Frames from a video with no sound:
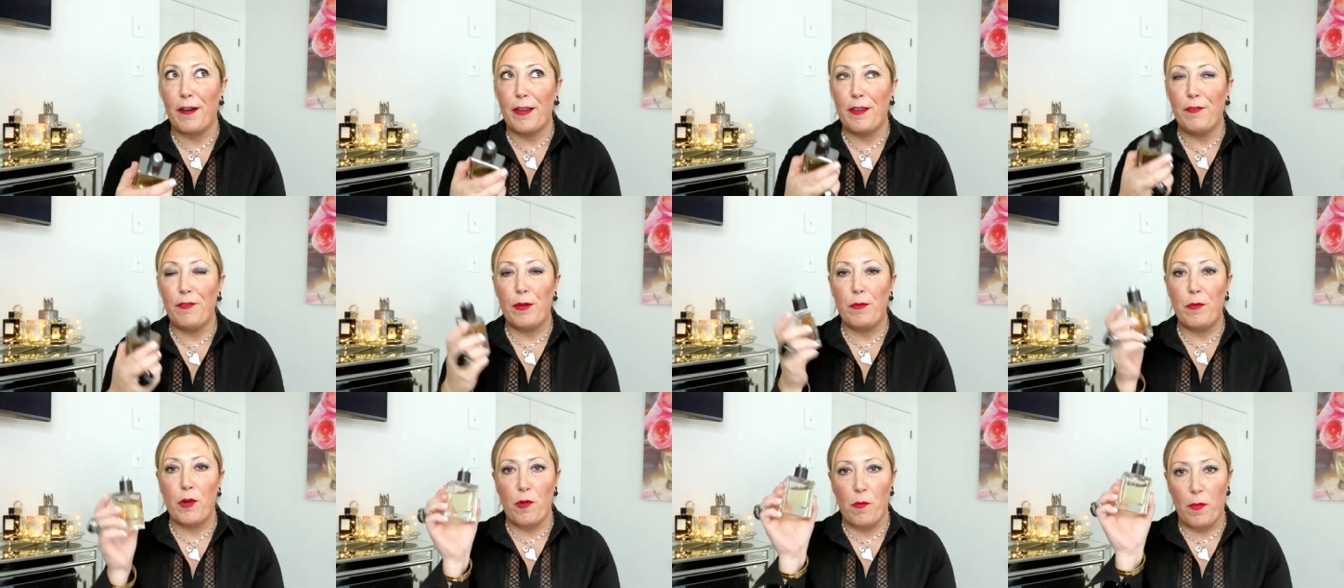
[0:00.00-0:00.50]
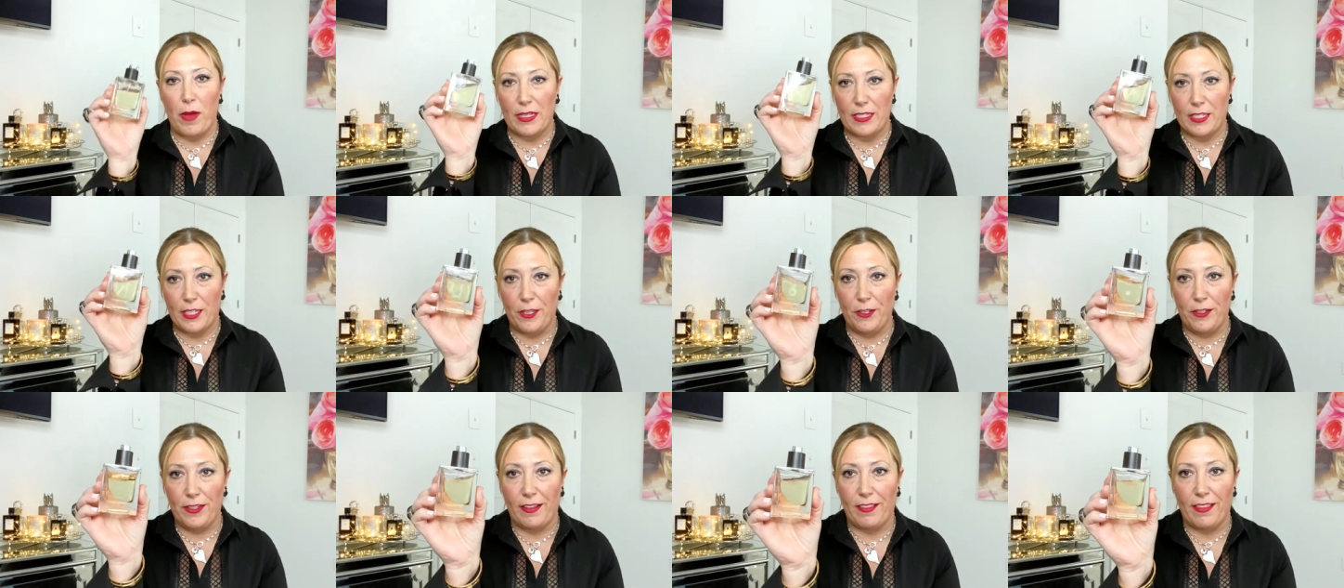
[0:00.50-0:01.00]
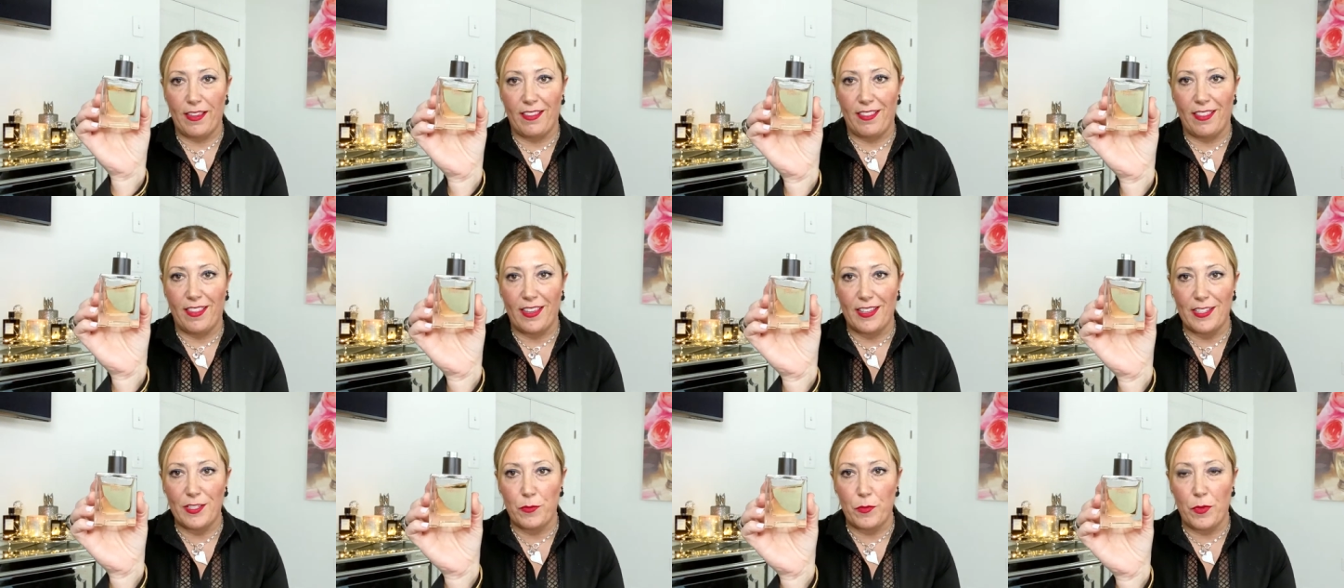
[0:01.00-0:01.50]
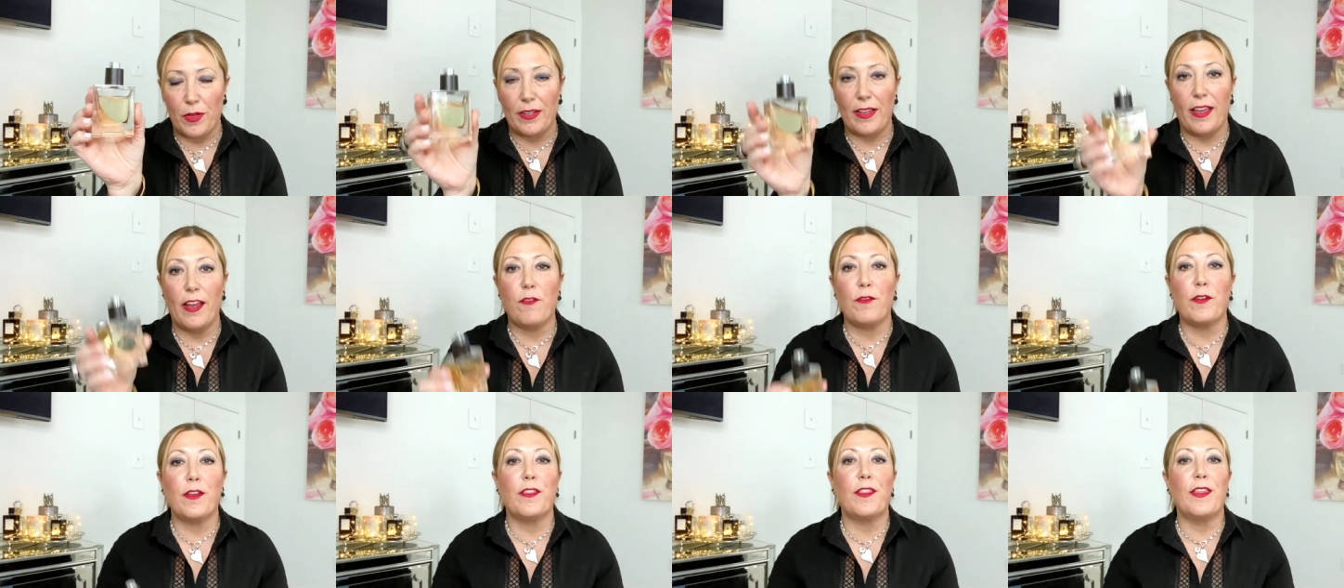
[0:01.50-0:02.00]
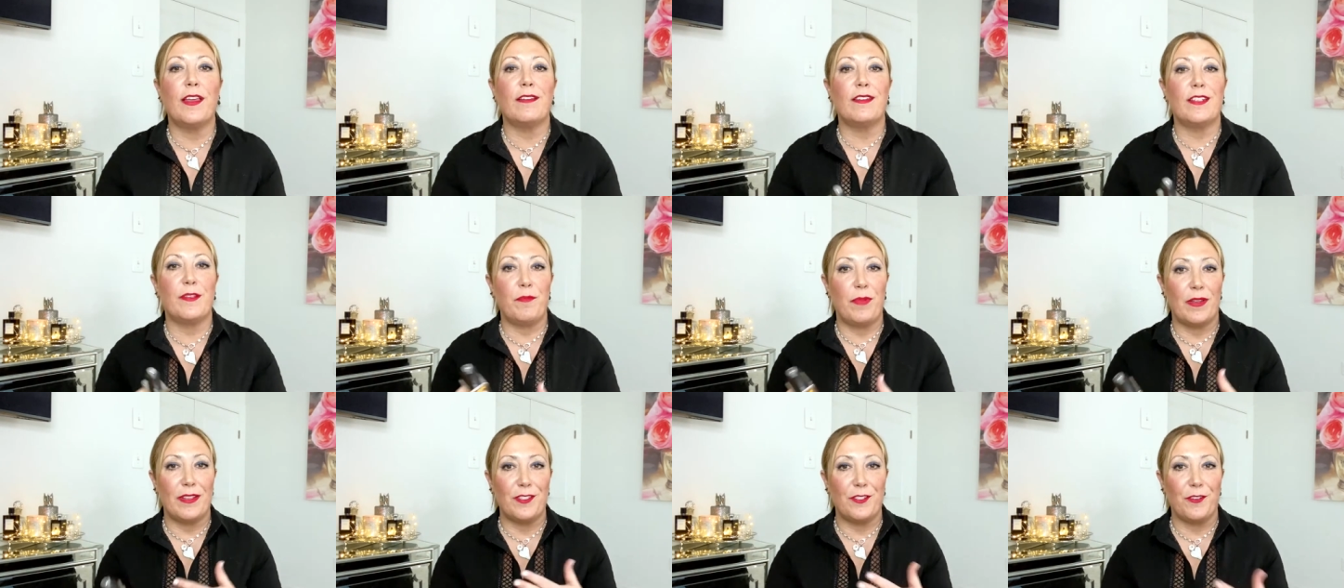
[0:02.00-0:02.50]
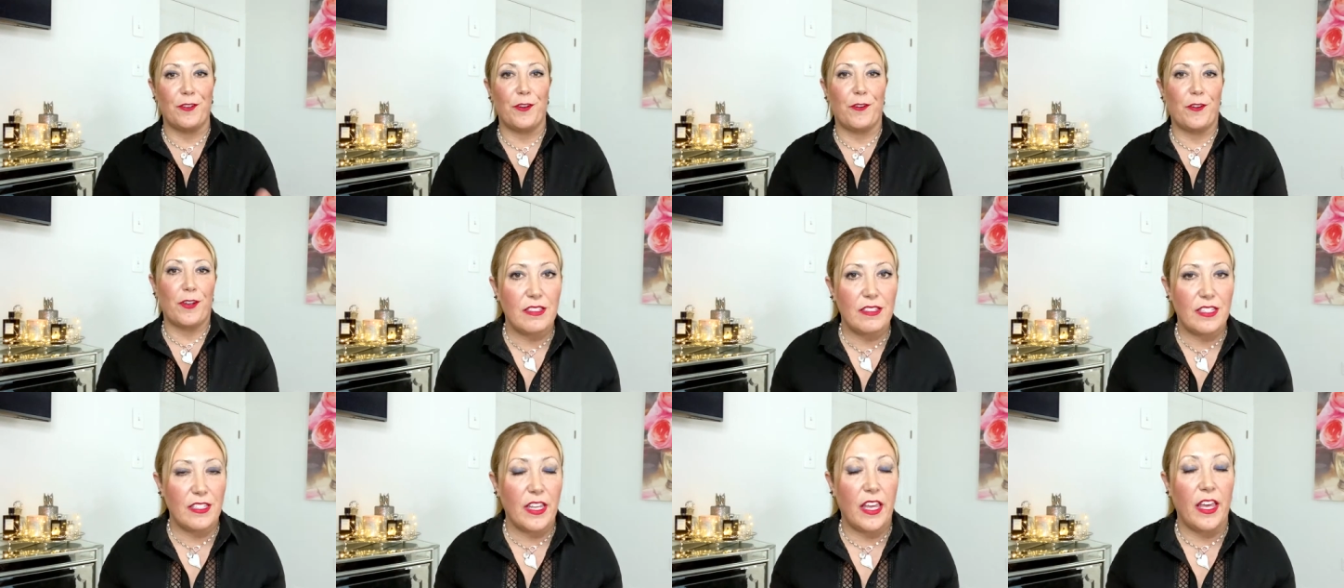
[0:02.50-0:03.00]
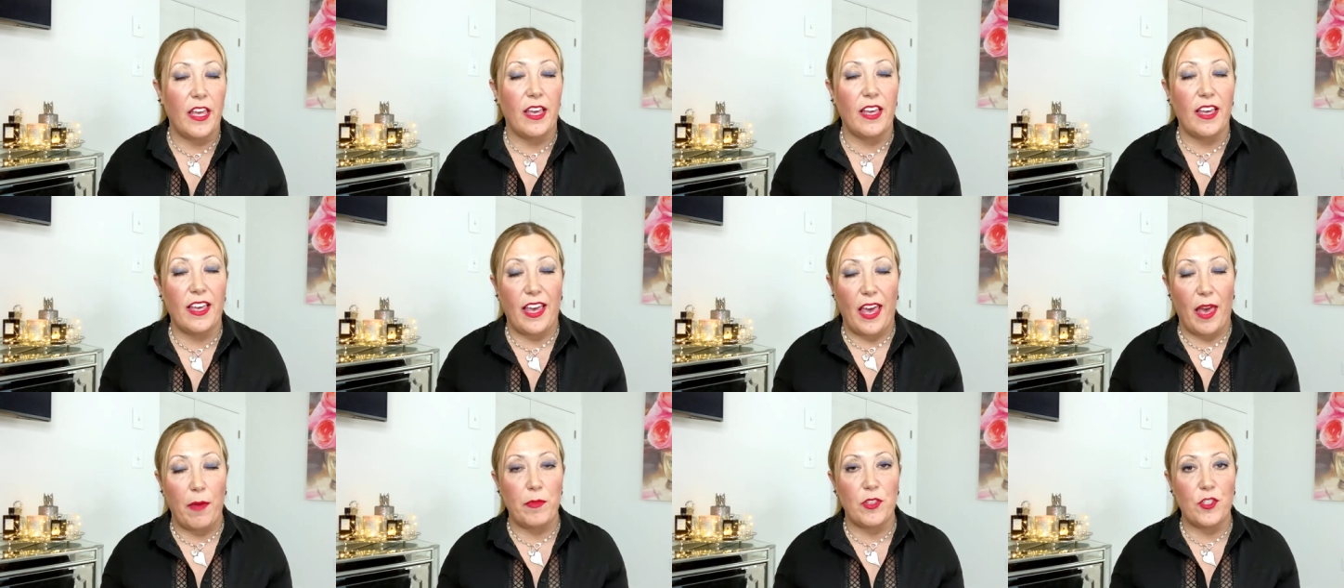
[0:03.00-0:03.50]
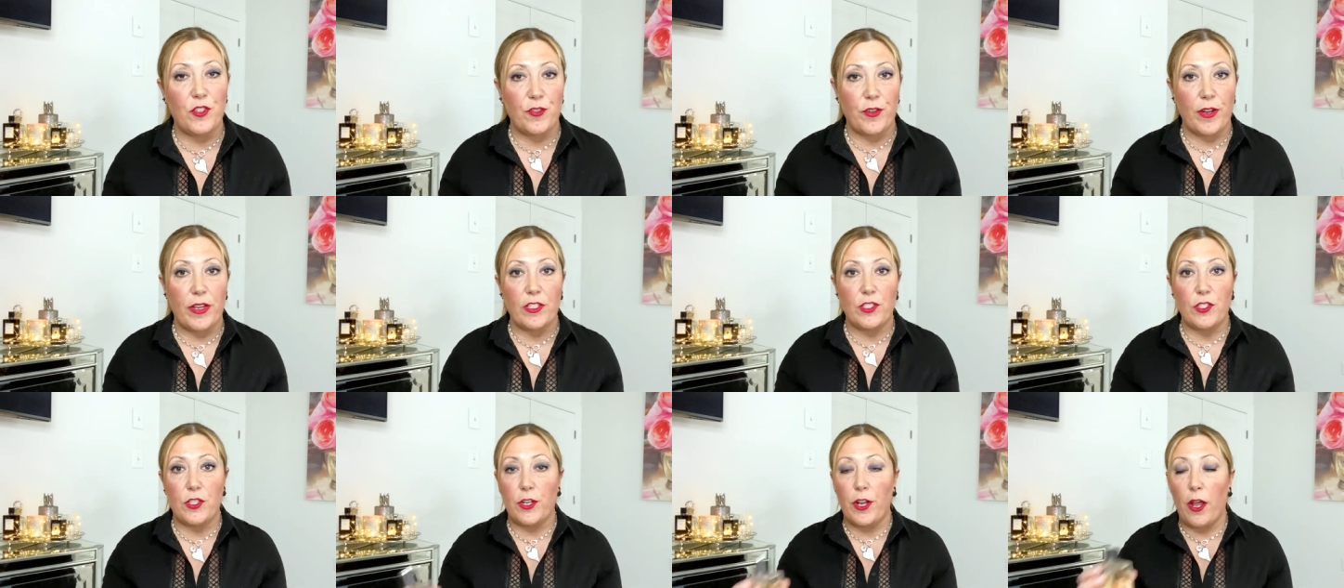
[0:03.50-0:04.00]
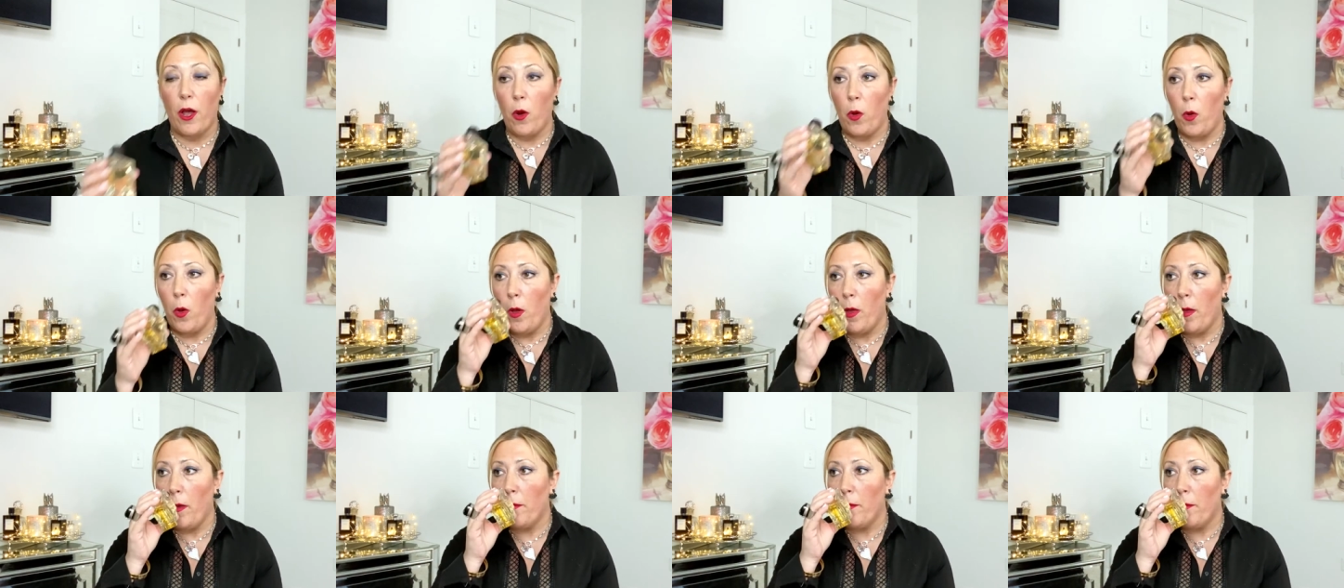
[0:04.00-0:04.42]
even more masculine than this one everything depends on your skin chemistry as you know